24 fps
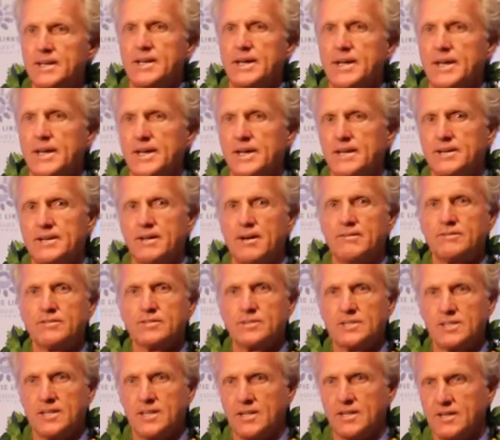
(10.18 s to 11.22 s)
And
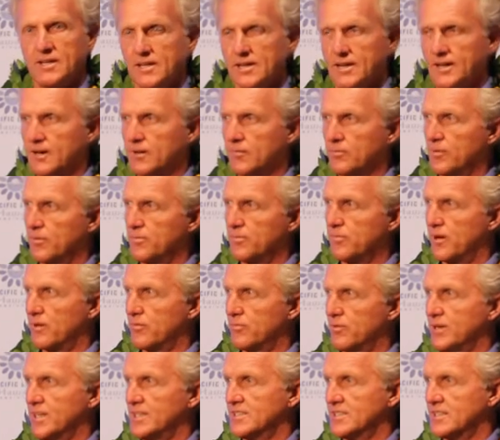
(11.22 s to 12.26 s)
obviously, with my
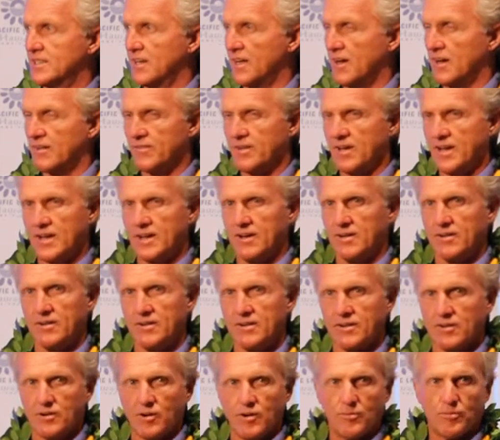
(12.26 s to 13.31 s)
reach that I've had on
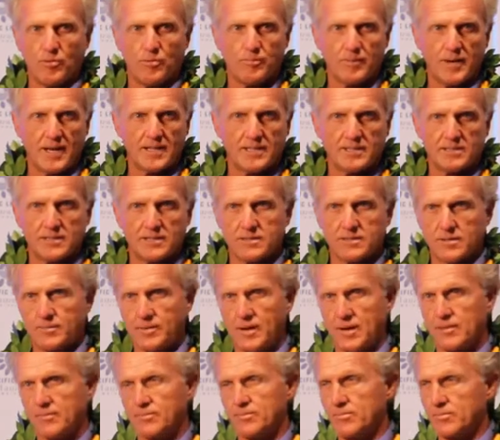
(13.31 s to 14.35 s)
a global basis
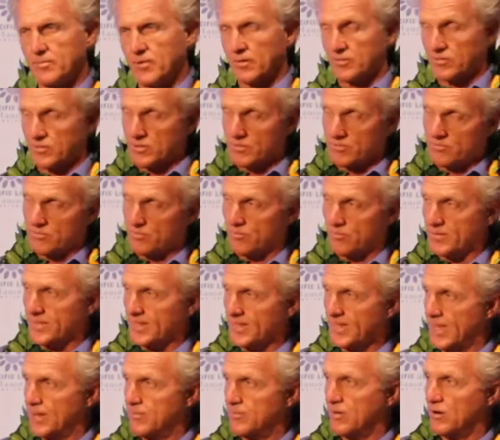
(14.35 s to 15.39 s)
about not just from what the
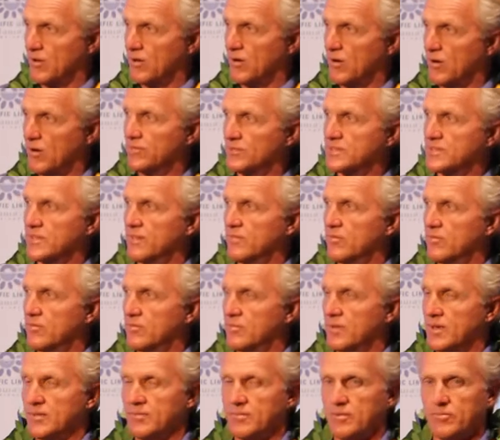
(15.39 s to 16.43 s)
game of golf has given
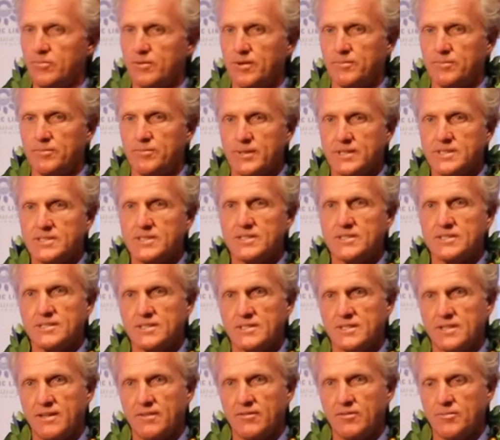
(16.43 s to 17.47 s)
me, but what business
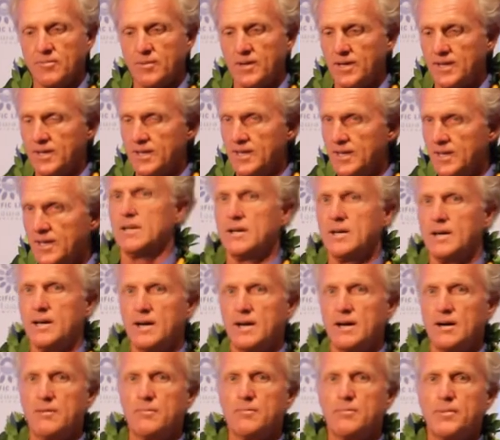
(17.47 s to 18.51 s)
has given me,
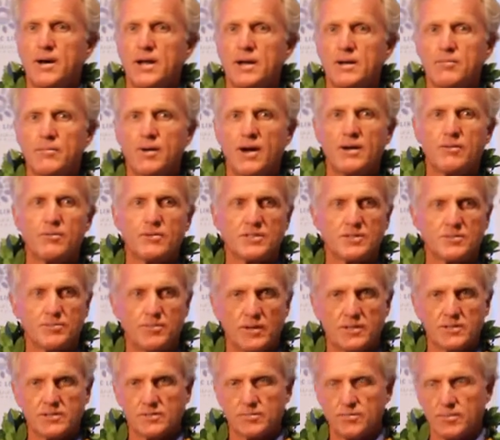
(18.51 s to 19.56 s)
part of my
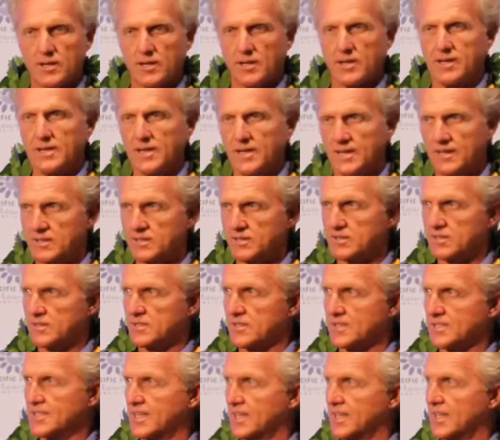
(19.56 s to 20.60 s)
responsibility is
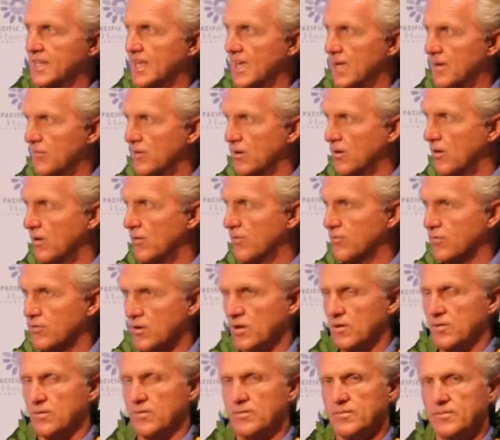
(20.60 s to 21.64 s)
to see the game of golf
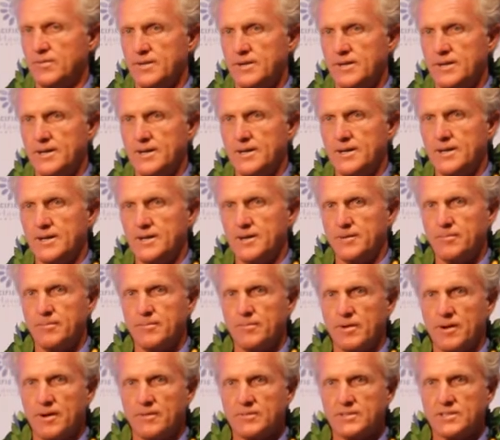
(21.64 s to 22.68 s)
grow.
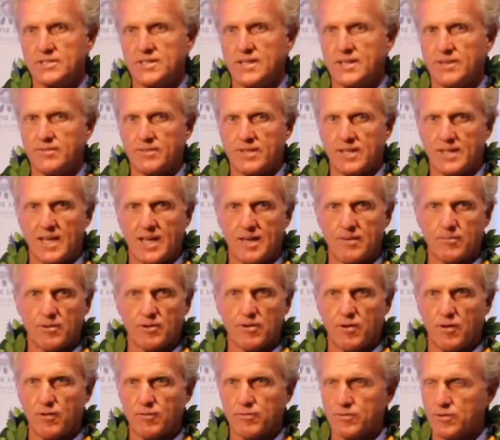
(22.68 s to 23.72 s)
Obviously, if the game of
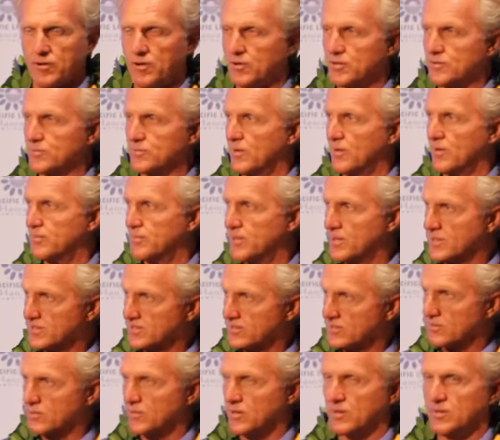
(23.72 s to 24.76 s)
golf grows, my
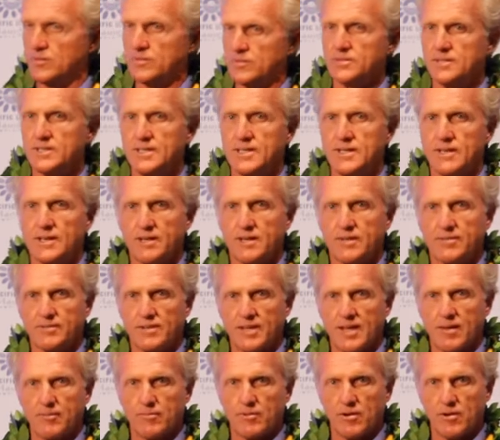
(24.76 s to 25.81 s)
business grows. If the
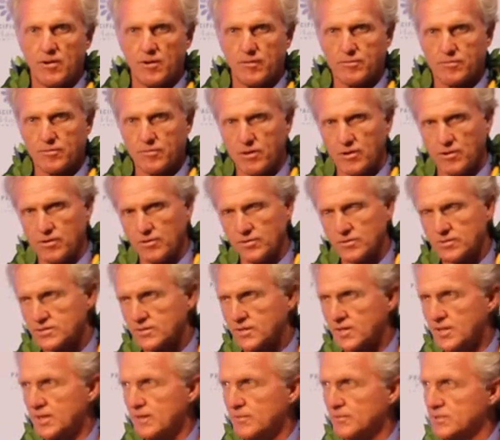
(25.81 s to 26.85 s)
game of golf grows,
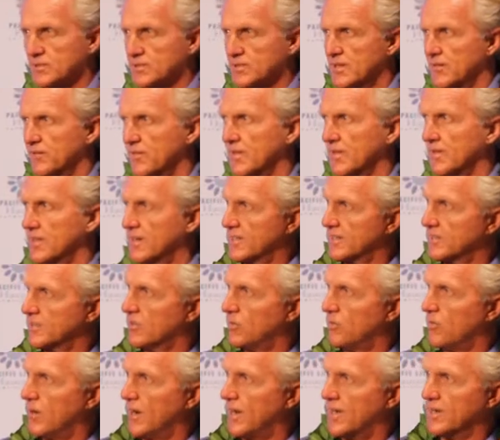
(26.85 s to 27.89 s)
Pacific Links
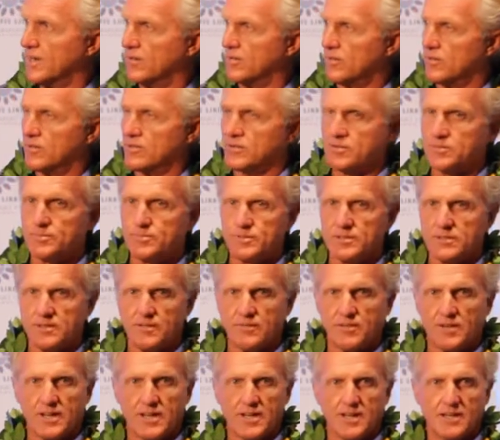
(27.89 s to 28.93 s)
Hawaii grows,
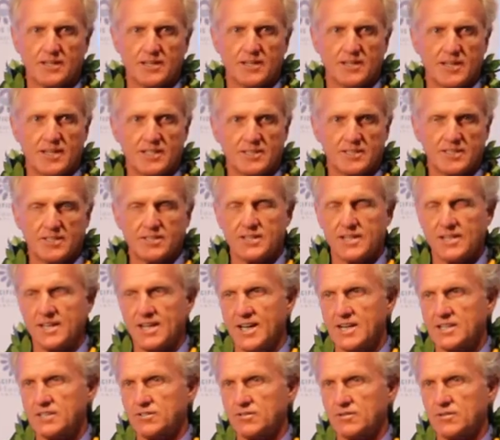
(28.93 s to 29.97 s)
Pacific Links
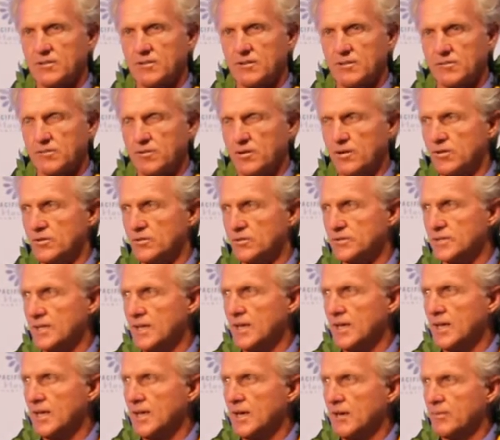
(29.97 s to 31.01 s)
International grows.
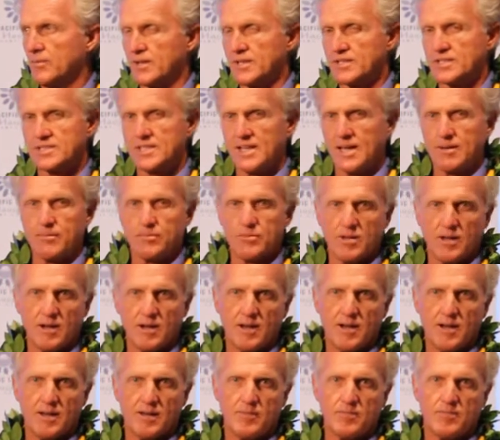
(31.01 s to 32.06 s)
But at the same
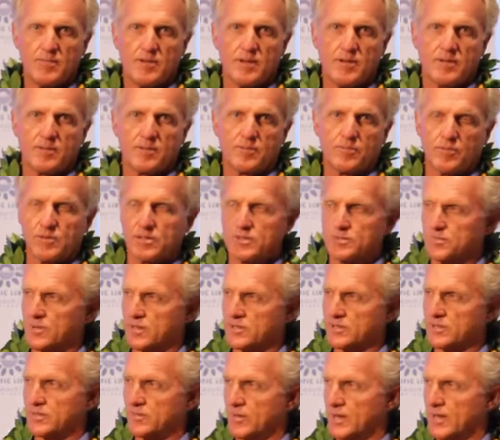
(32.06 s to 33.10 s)
time, it's the
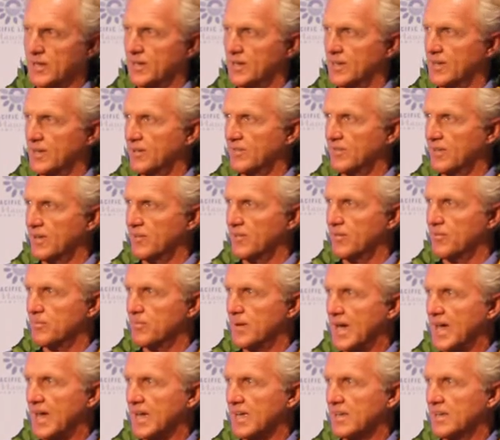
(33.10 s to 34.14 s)
responsibility of giving
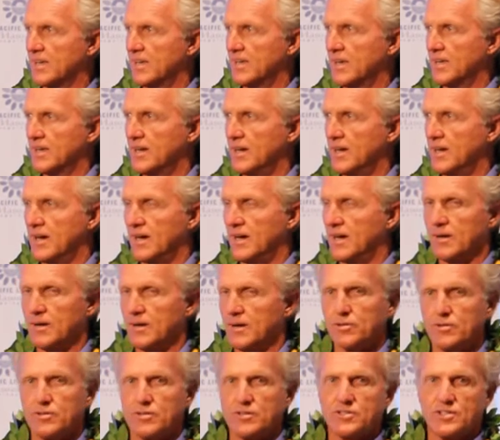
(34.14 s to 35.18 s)
back
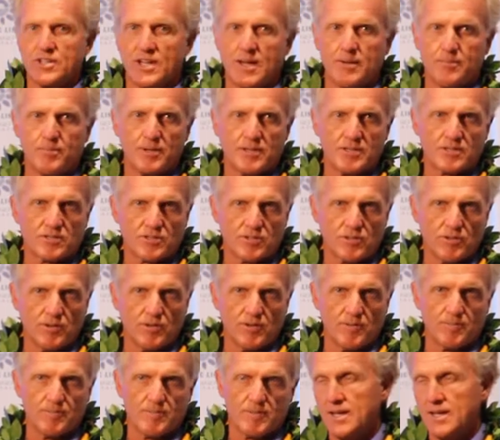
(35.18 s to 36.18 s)
to the Champions Tour.